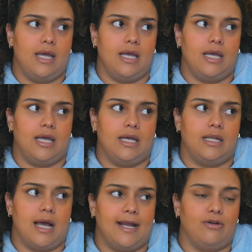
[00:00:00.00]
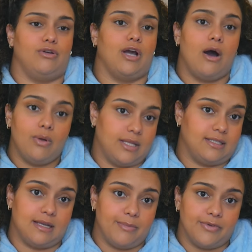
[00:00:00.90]
and I know y'all will
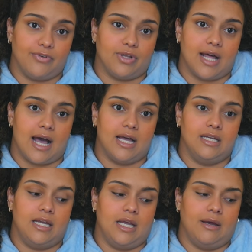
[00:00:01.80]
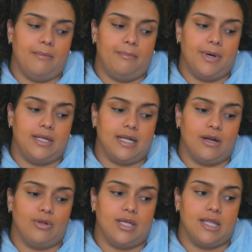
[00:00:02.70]
accept me for that. But
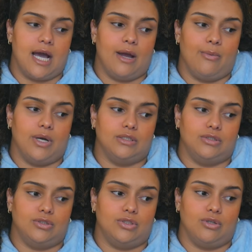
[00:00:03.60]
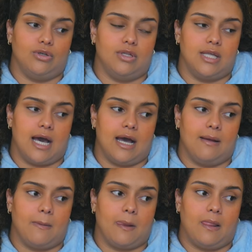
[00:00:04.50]
not only that, I want to show you that
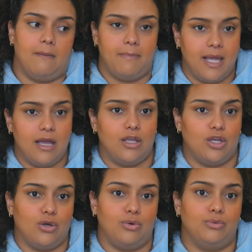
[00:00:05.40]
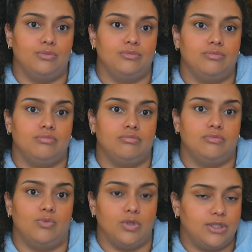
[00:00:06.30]
being you
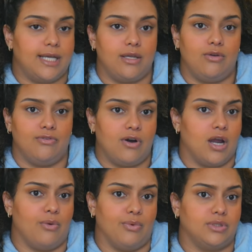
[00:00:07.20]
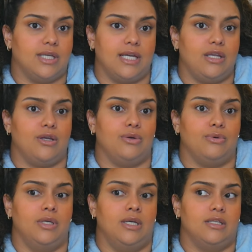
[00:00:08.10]
will take you far. It will take
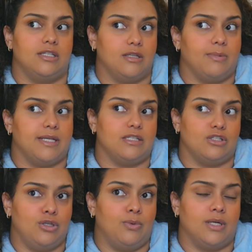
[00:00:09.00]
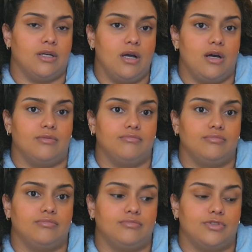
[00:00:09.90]
you to the places you want to go.
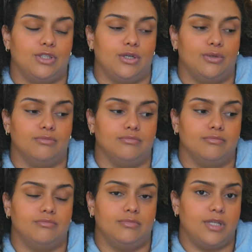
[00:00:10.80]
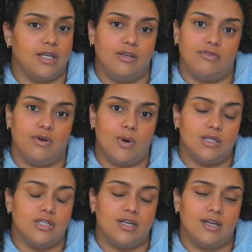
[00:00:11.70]
So thank you for
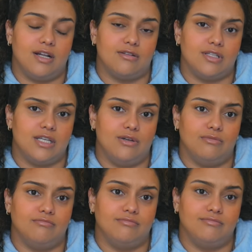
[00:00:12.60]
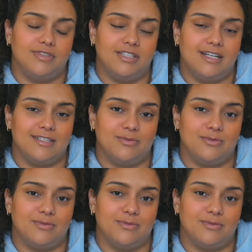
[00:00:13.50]
watching, and I'll see you in the next